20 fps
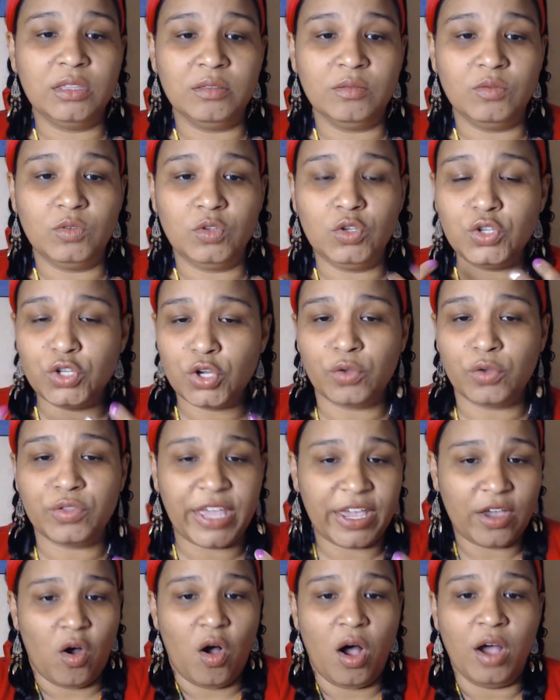you know
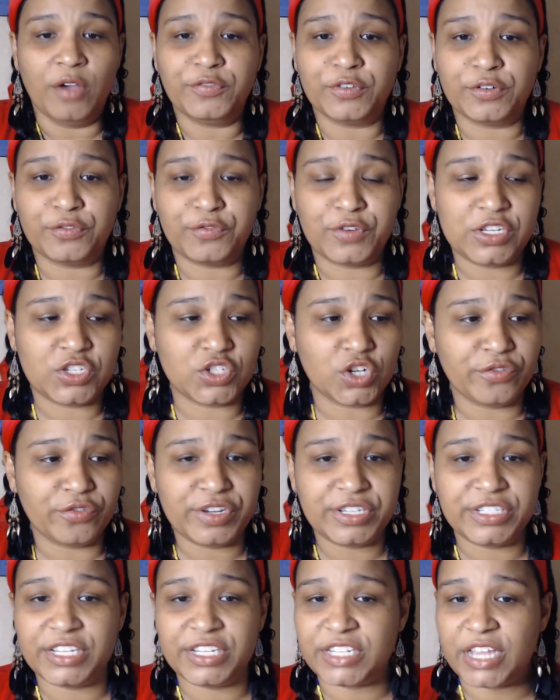they offer free
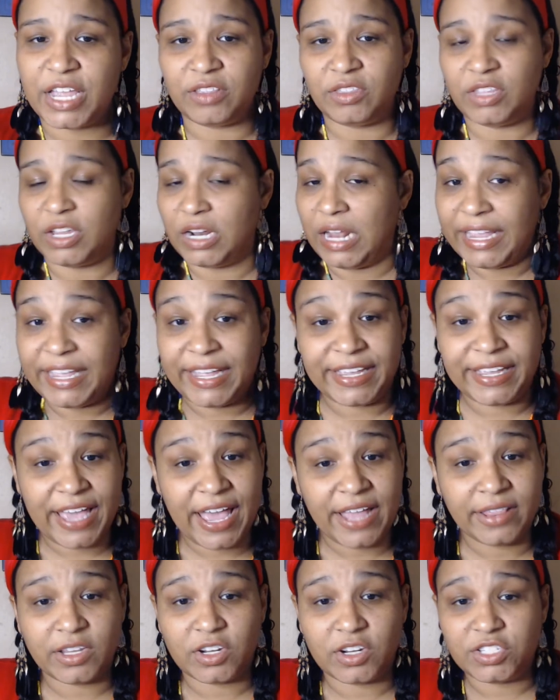services and like
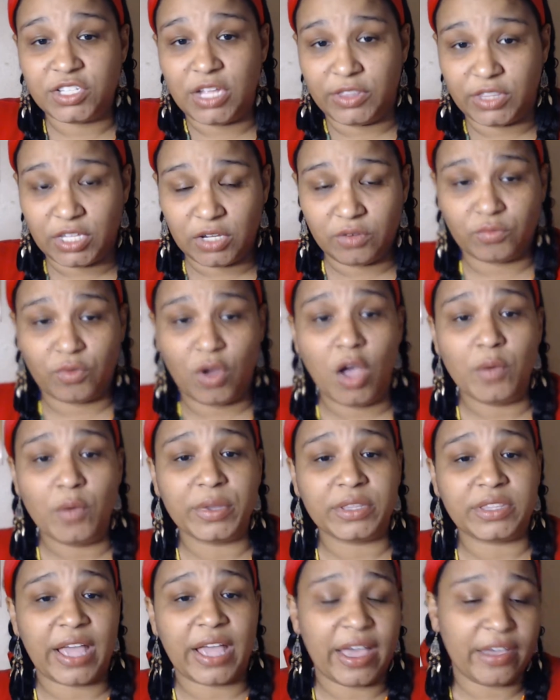again there's nothing wrong with
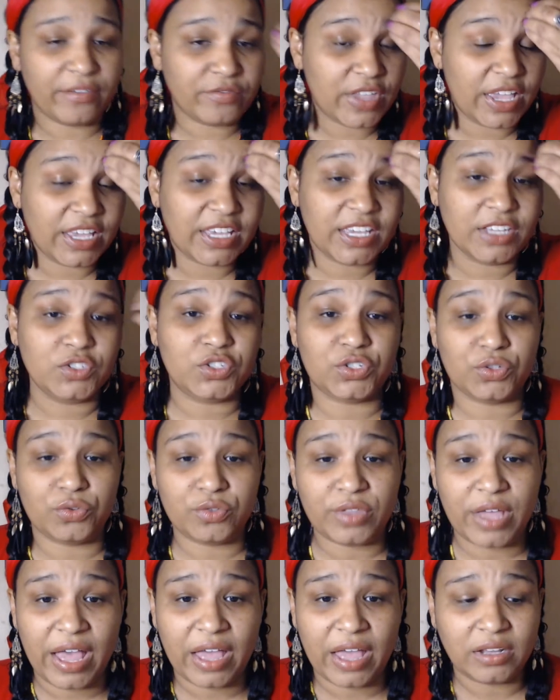that if they can do
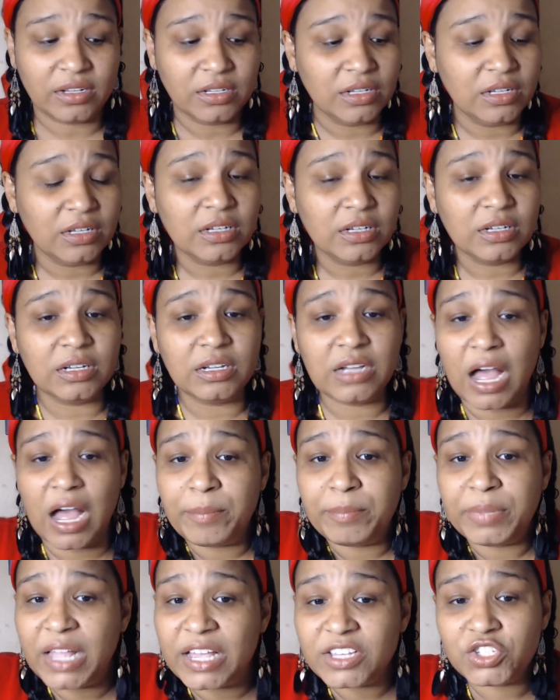that god
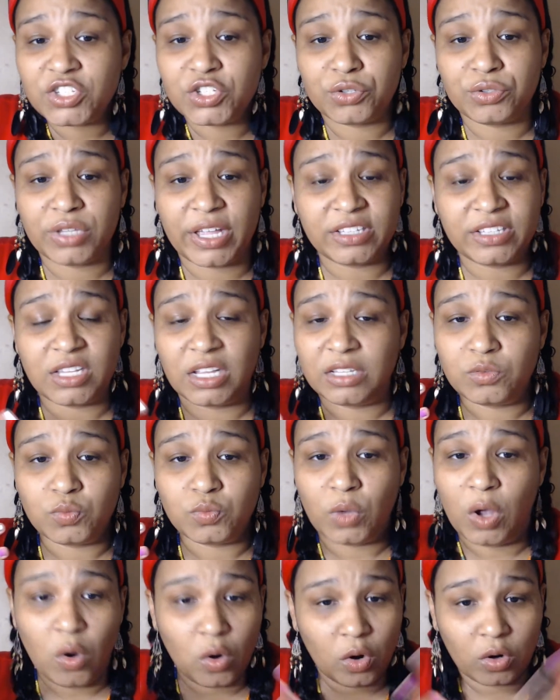bless you like
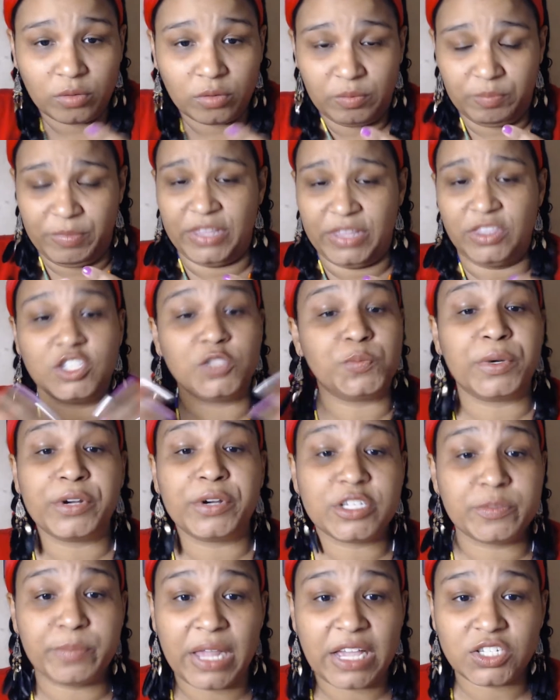or, or may the spirits
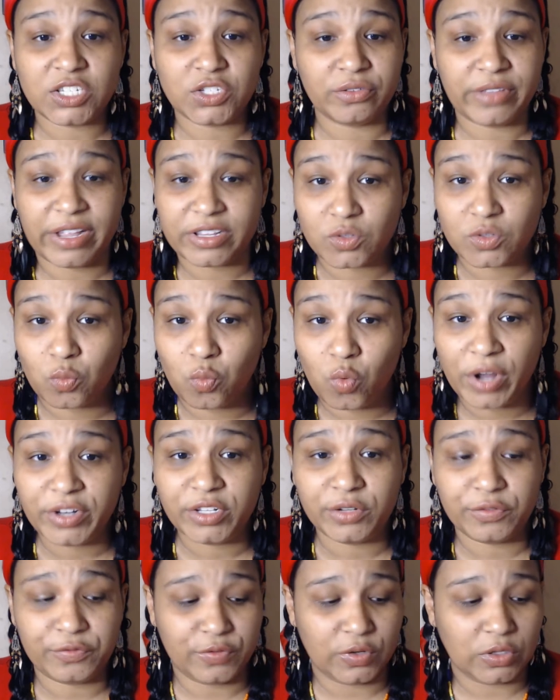bless you that's
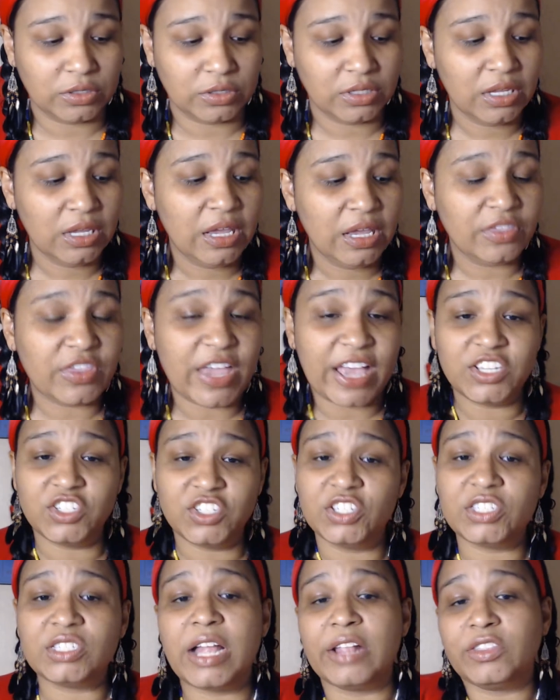wonderful that's
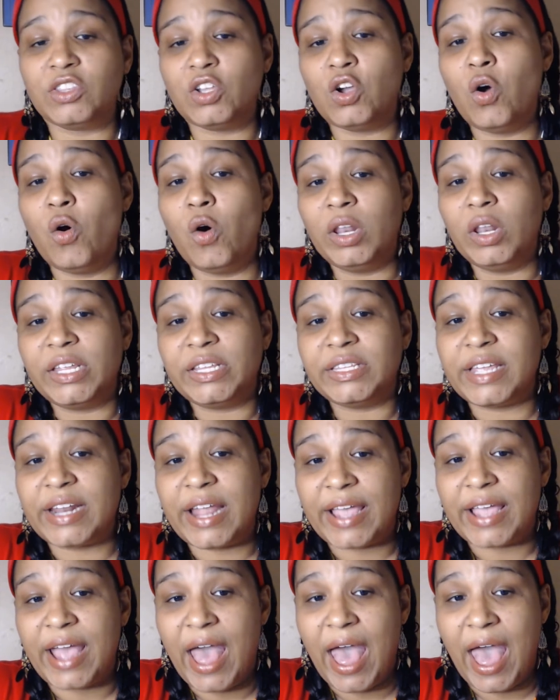just not the calling that i
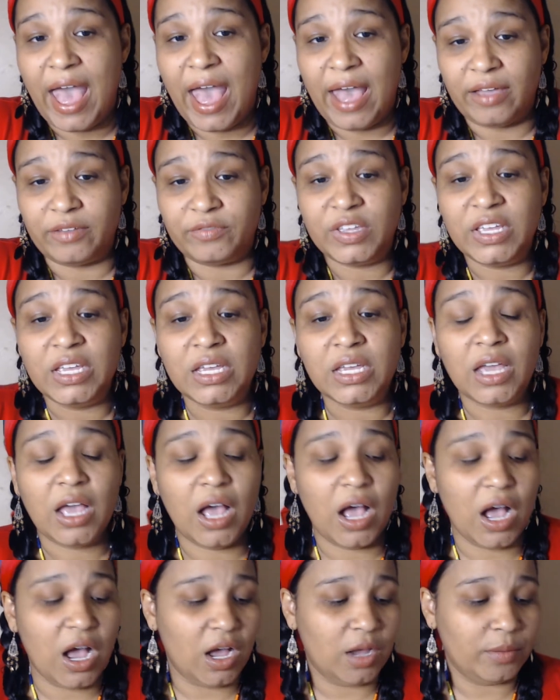have
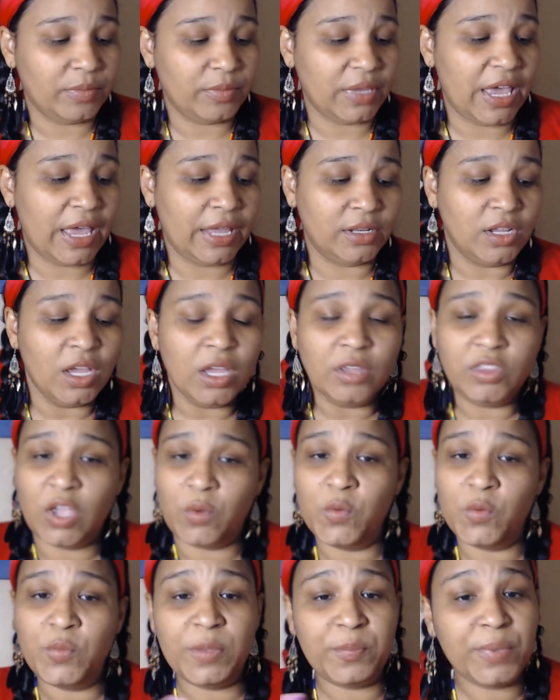um, and there will
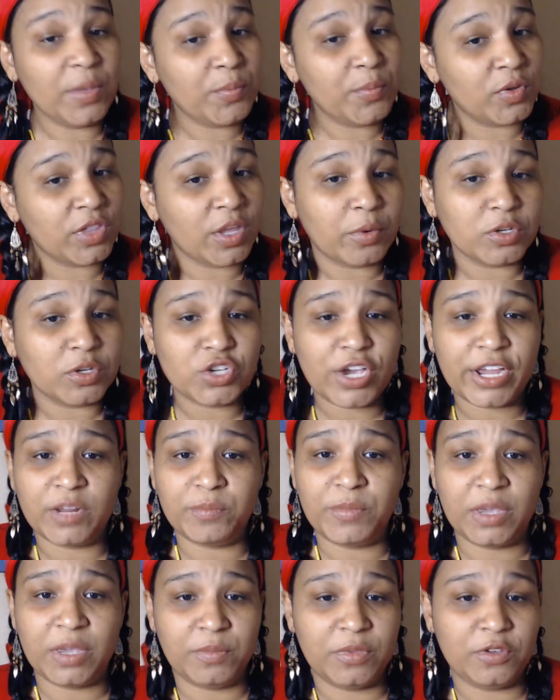be people that will try to
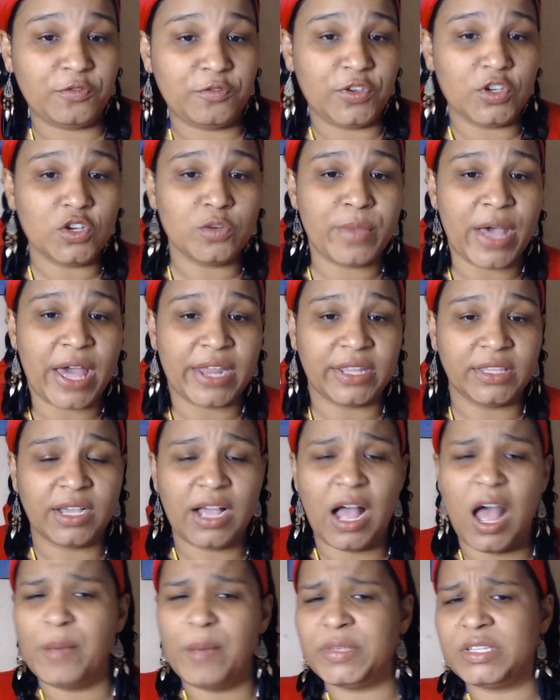make me feel bad in the
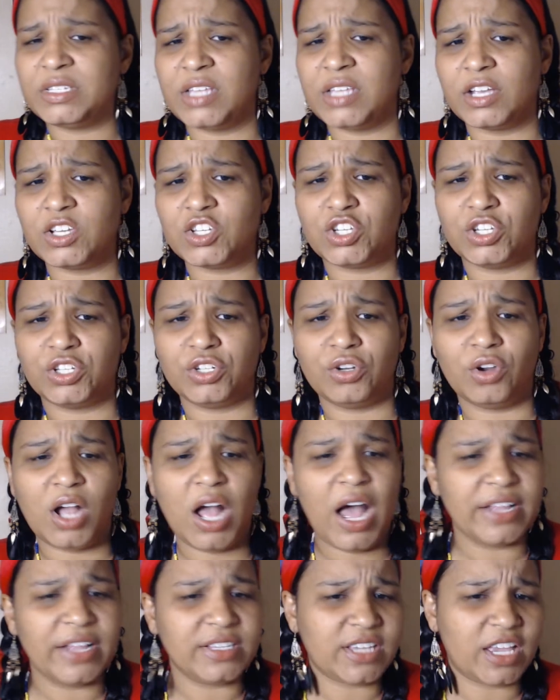comment section or
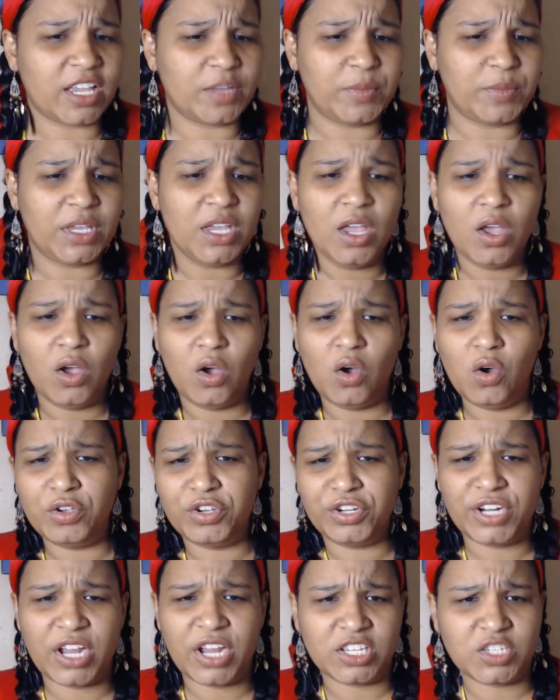contact me oh you're
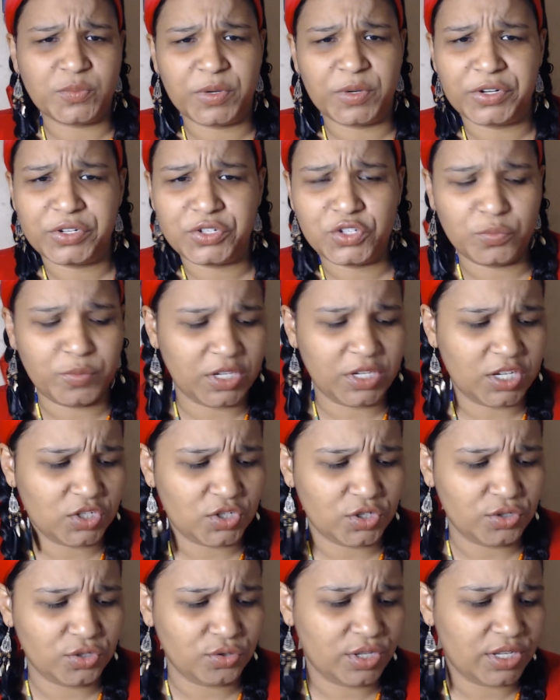not spiritual because you
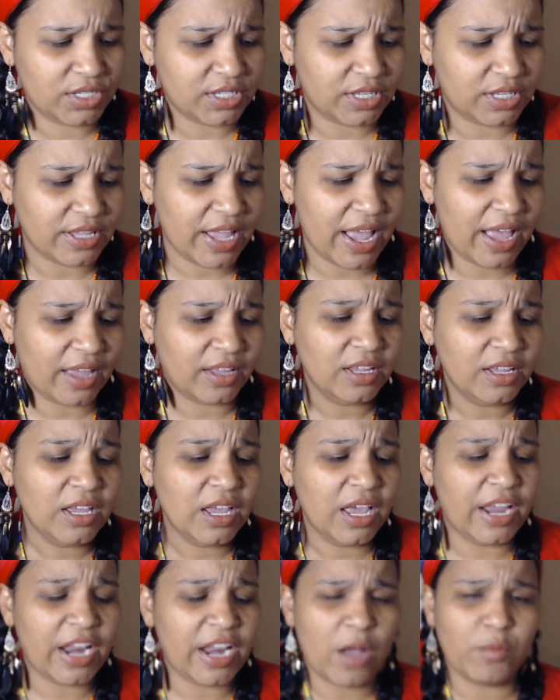do this and that
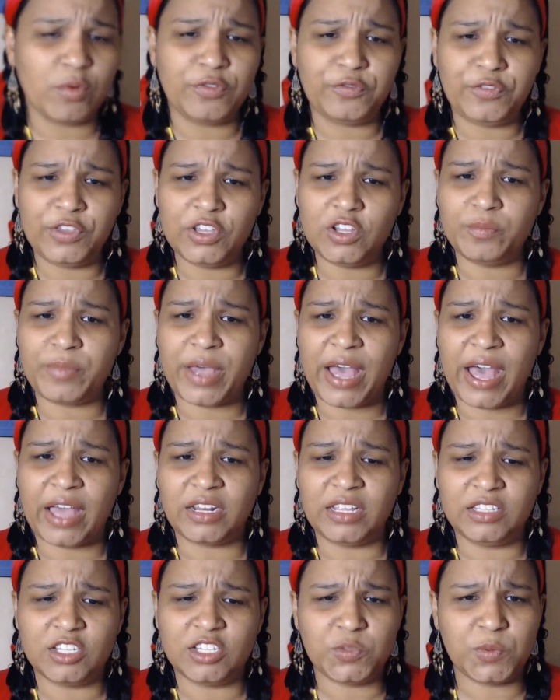and i will feel bad
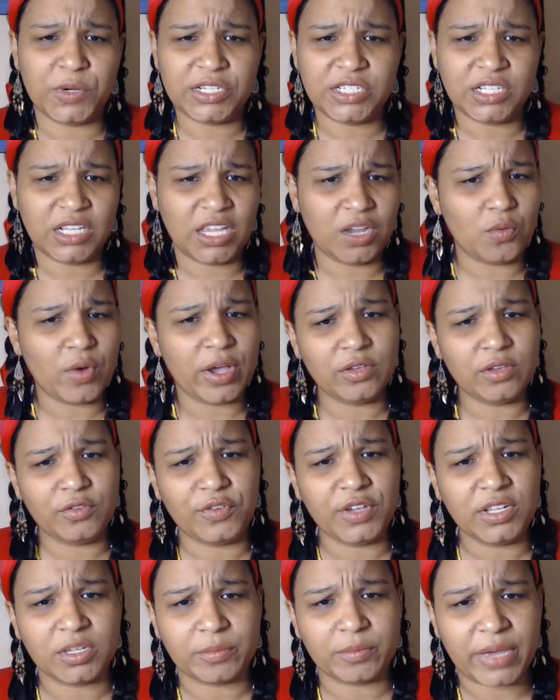and the spirit's like why are you
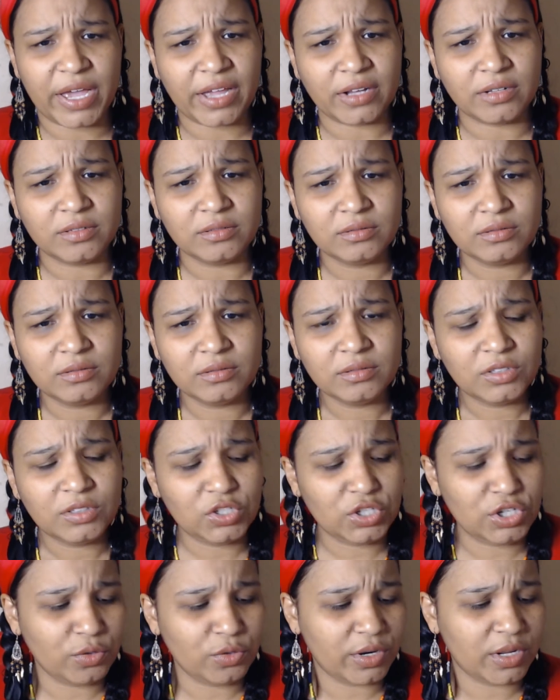feeling bad you
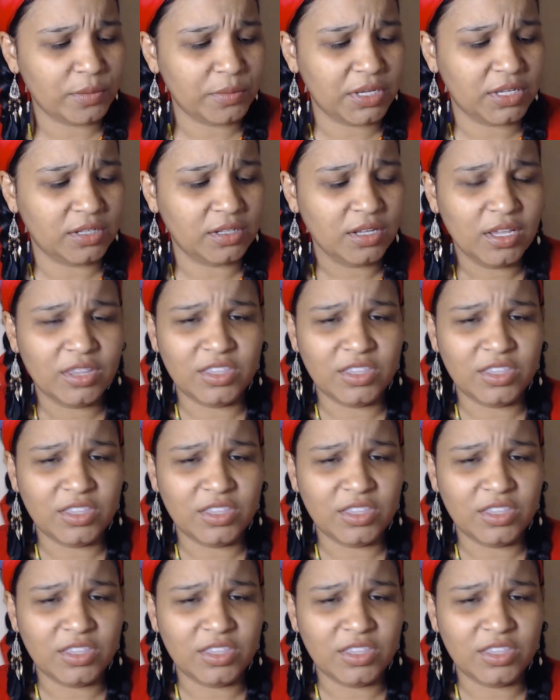know what I mean?